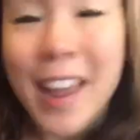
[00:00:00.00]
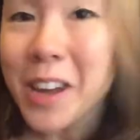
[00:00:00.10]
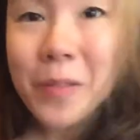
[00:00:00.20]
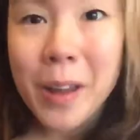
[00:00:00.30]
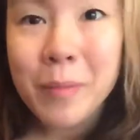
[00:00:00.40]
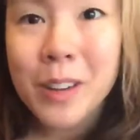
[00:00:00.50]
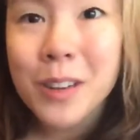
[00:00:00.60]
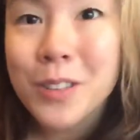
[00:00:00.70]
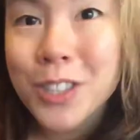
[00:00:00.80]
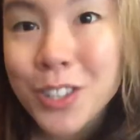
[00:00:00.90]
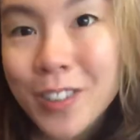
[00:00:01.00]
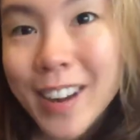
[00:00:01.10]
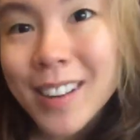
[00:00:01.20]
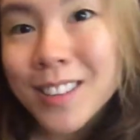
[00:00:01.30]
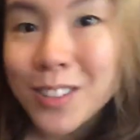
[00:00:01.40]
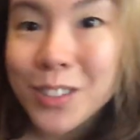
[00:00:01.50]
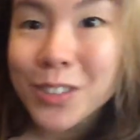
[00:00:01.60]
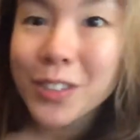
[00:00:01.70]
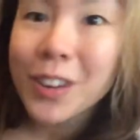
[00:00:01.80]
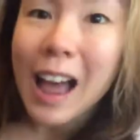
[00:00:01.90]
Anyway, I'm gonna go straight
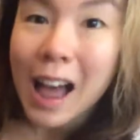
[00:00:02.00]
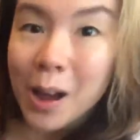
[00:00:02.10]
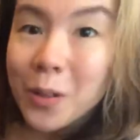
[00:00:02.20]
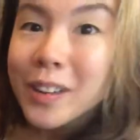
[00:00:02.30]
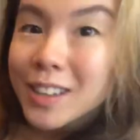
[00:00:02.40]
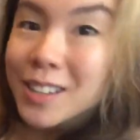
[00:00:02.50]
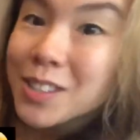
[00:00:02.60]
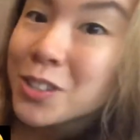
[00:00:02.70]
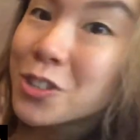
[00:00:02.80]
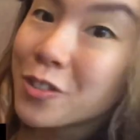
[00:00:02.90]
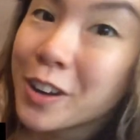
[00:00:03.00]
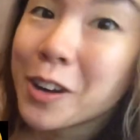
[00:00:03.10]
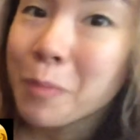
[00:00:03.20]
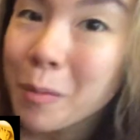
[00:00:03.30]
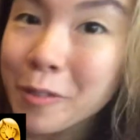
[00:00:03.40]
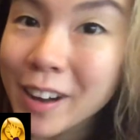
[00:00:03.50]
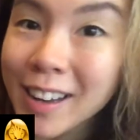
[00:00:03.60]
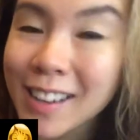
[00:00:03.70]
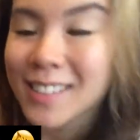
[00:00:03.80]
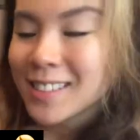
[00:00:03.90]
to how it is to train your
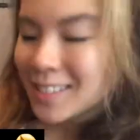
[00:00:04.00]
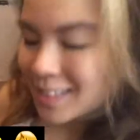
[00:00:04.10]
Pomeranian.